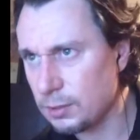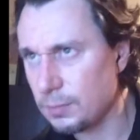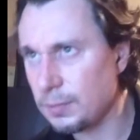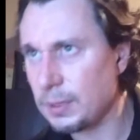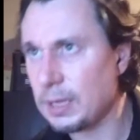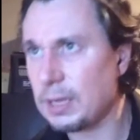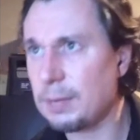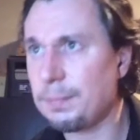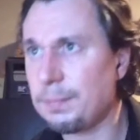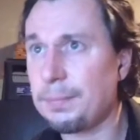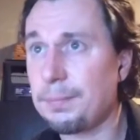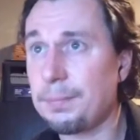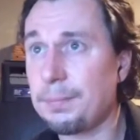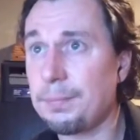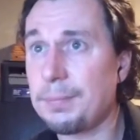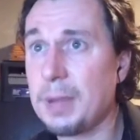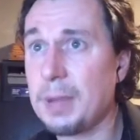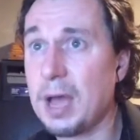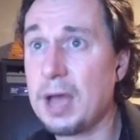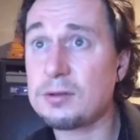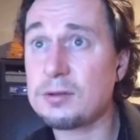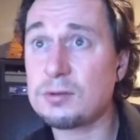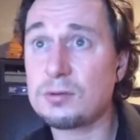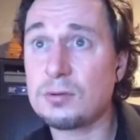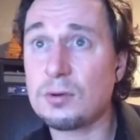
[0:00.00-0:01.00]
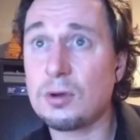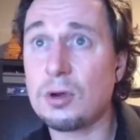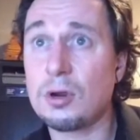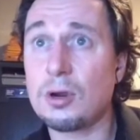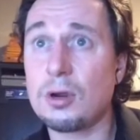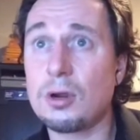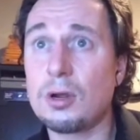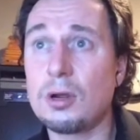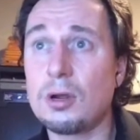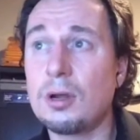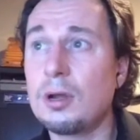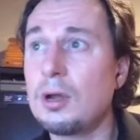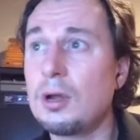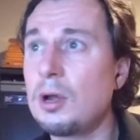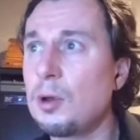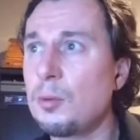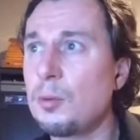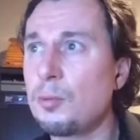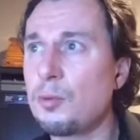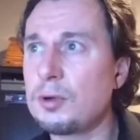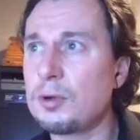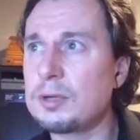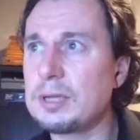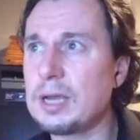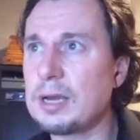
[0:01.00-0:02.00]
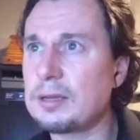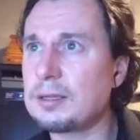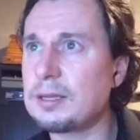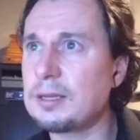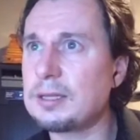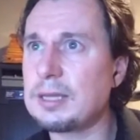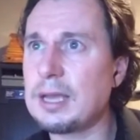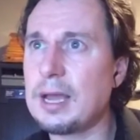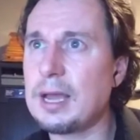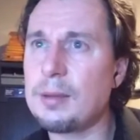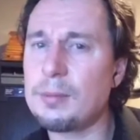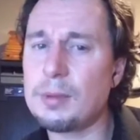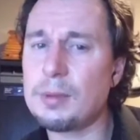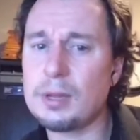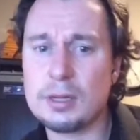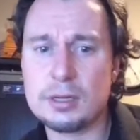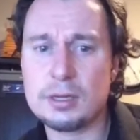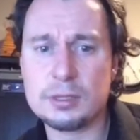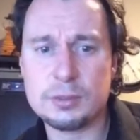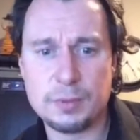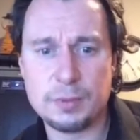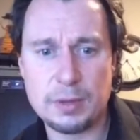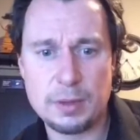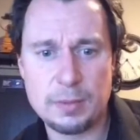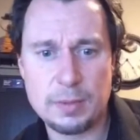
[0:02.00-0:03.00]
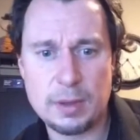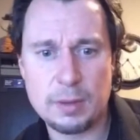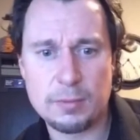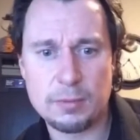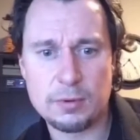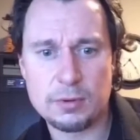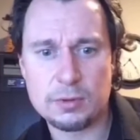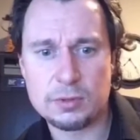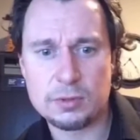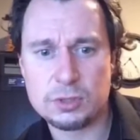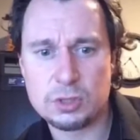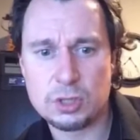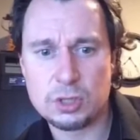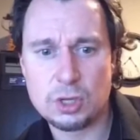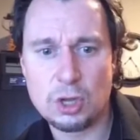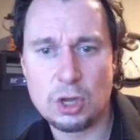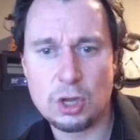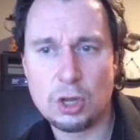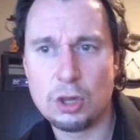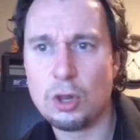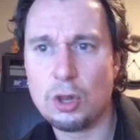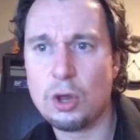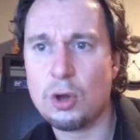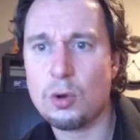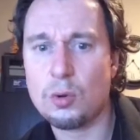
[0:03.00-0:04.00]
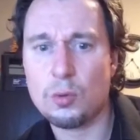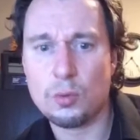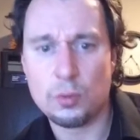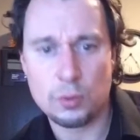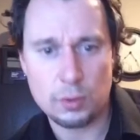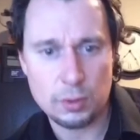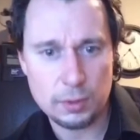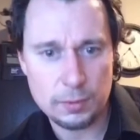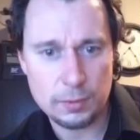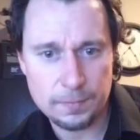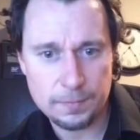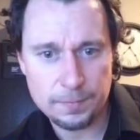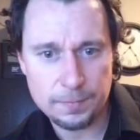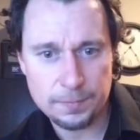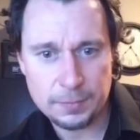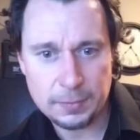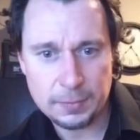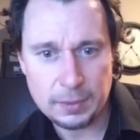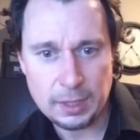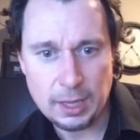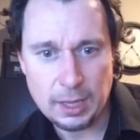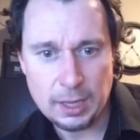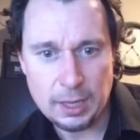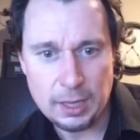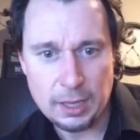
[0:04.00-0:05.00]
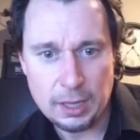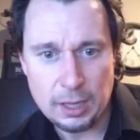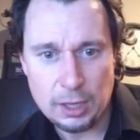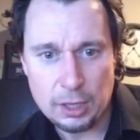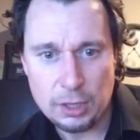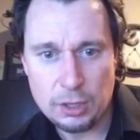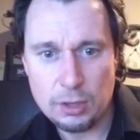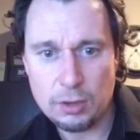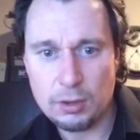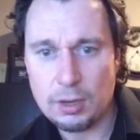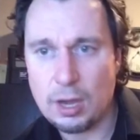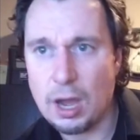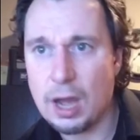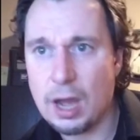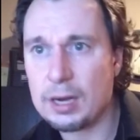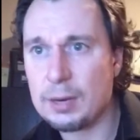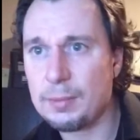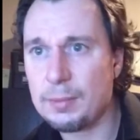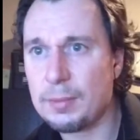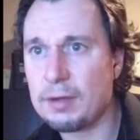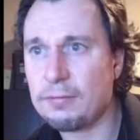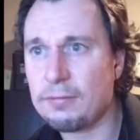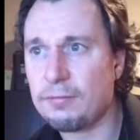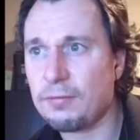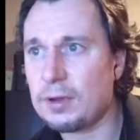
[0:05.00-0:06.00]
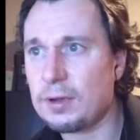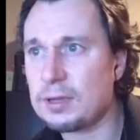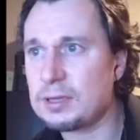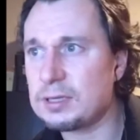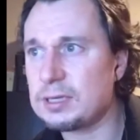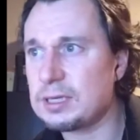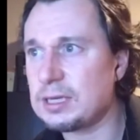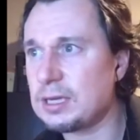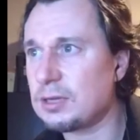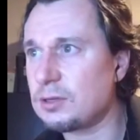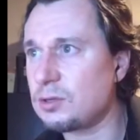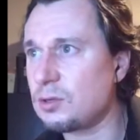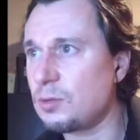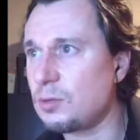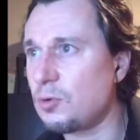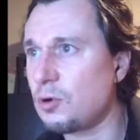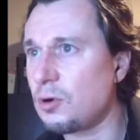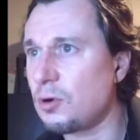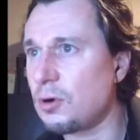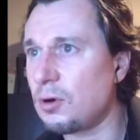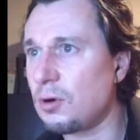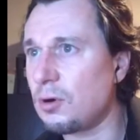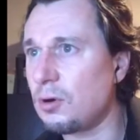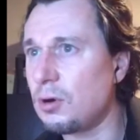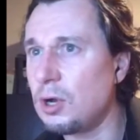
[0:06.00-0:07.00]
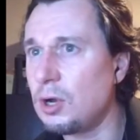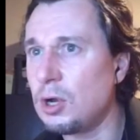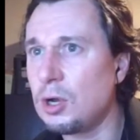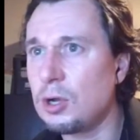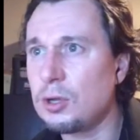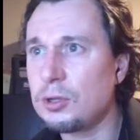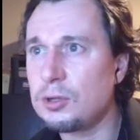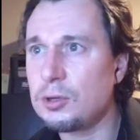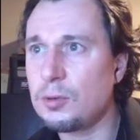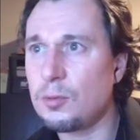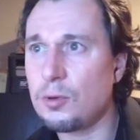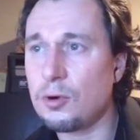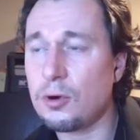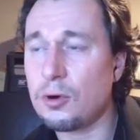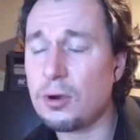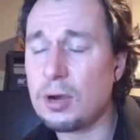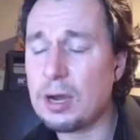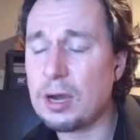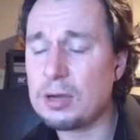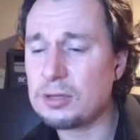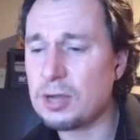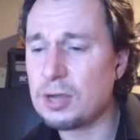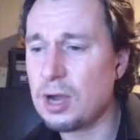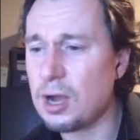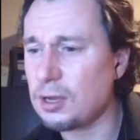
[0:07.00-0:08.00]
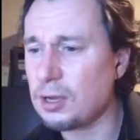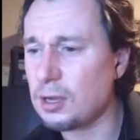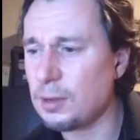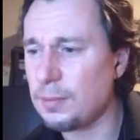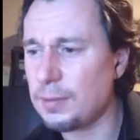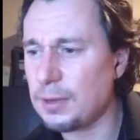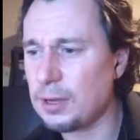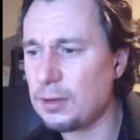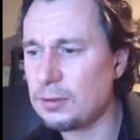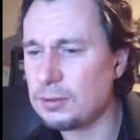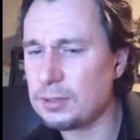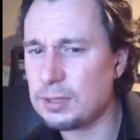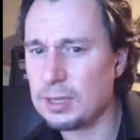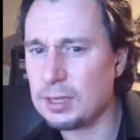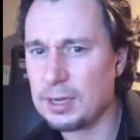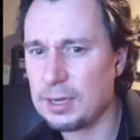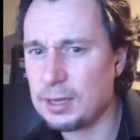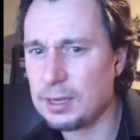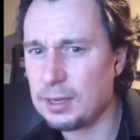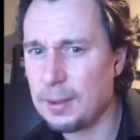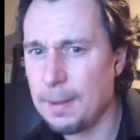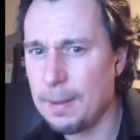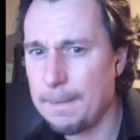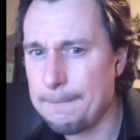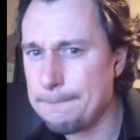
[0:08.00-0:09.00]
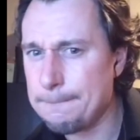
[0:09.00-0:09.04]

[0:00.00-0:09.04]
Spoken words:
be protected to MLSP members alone. You got it, my friend. See you tomorrow. Tomorrow I'll talk about, I